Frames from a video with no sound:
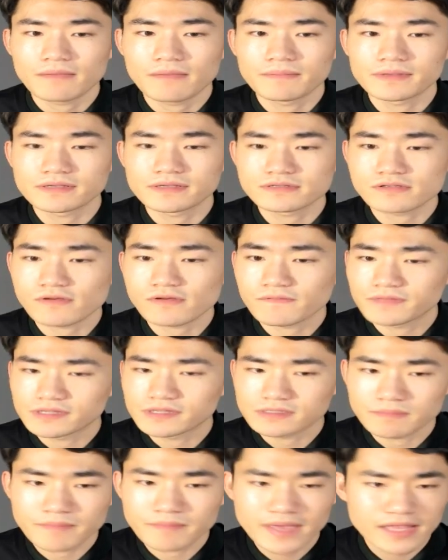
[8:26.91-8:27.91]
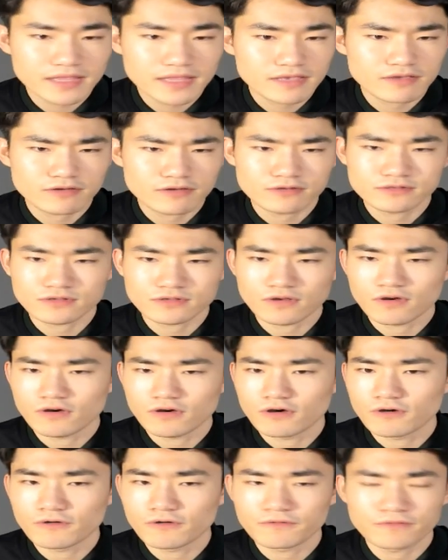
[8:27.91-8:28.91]
because of this many years
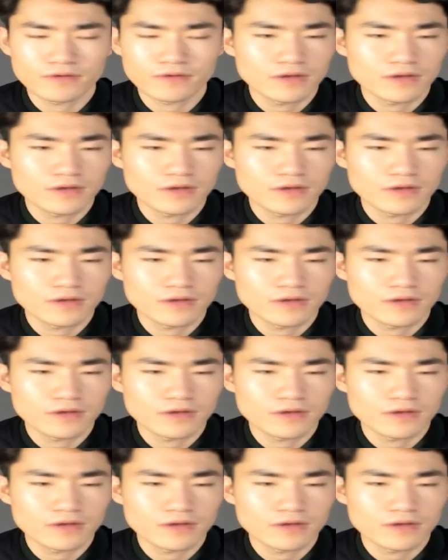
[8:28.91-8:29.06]
of